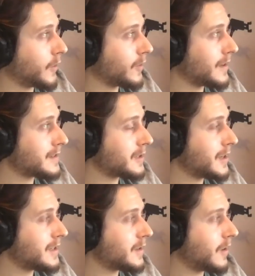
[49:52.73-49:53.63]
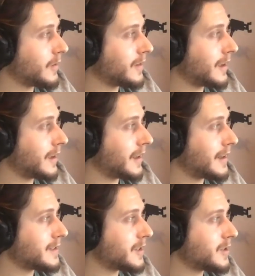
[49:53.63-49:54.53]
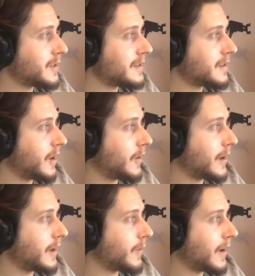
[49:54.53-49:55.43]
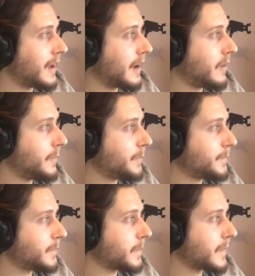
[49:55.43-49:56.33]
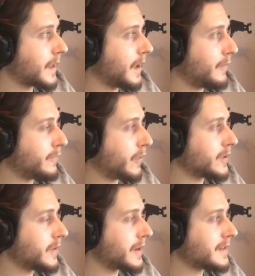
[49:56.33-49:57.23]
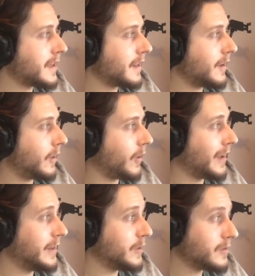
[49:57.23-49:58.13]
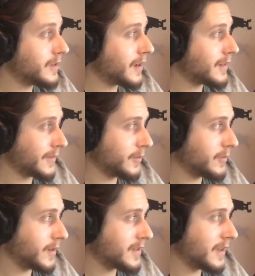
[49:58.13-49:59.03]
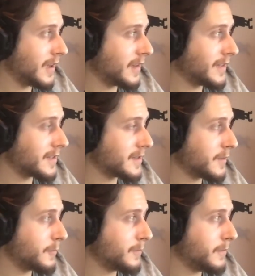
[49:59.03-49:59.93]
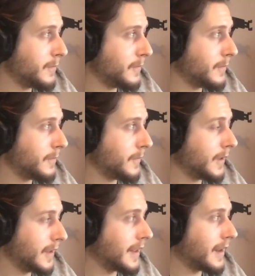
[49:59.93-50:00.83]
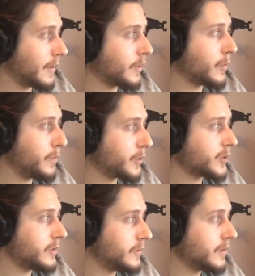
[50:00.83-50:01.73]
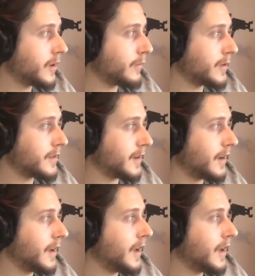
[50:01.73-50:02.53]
legislation that's going on right now for direct sell are in Utah. Tesla's getting another push in Utah with a